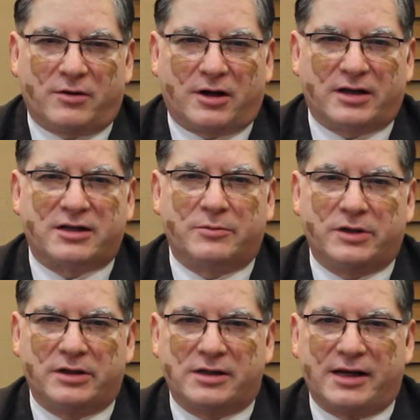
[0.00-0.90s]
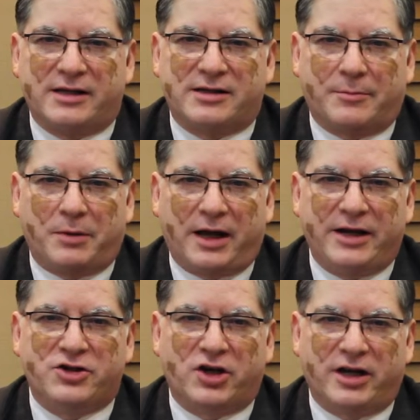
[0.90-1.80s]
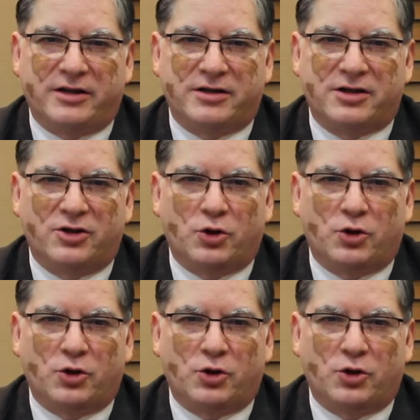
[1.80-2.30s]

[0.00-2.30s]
customers and supply chains